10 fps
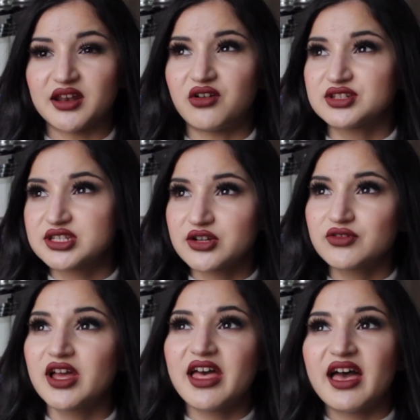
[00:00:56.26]
And
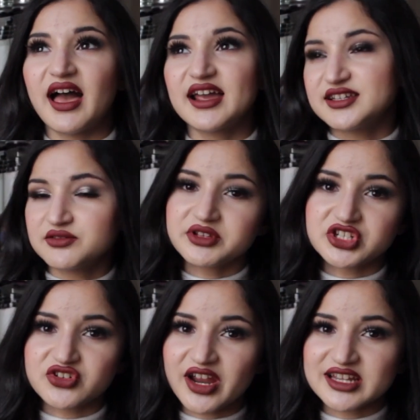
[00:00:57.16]
also, I didn't
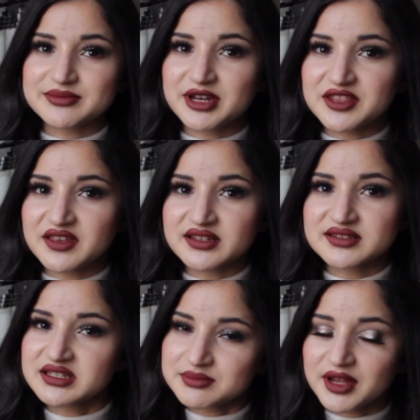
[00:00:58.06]
really try as many
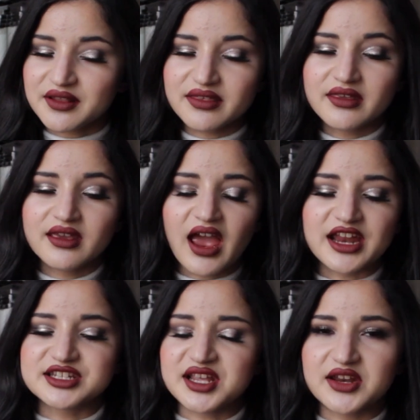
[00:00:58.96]
things this month.
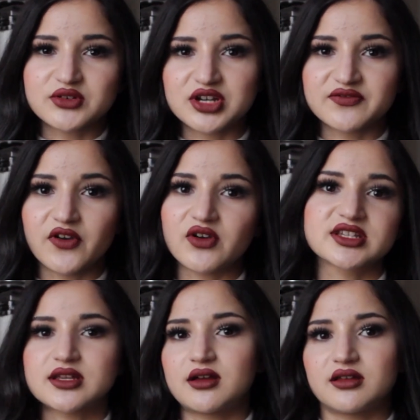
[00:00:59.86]
I just kind of tried to
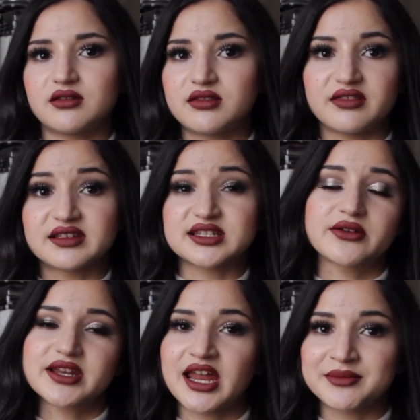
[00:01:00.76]
focus on the things I
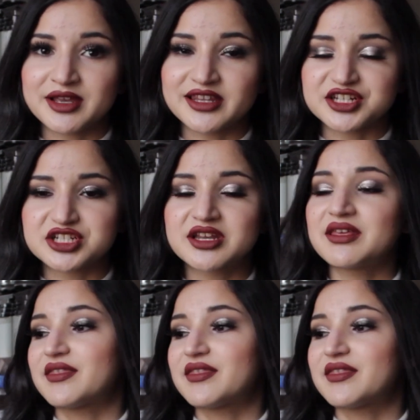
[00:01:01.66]
already had in my collection.